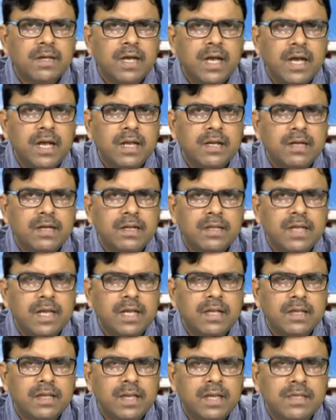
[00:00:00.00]
And
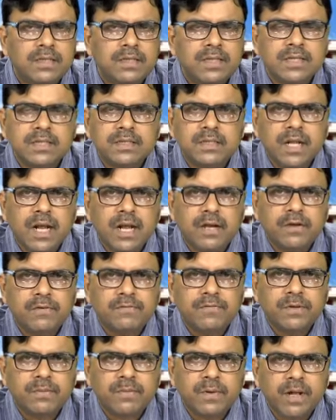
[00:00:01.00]
then there's this kind of
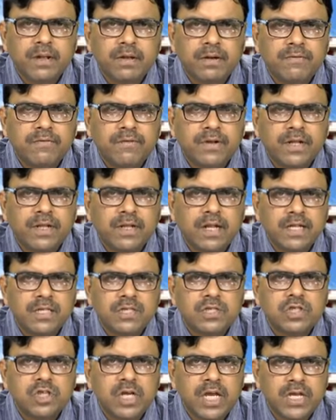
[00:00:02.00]
demographic
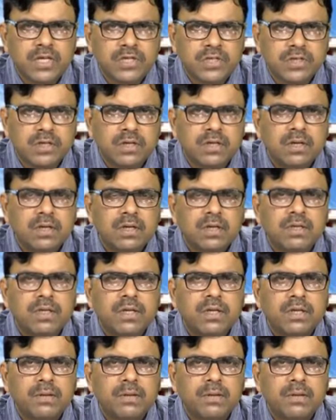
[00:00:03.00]
exchange the uh,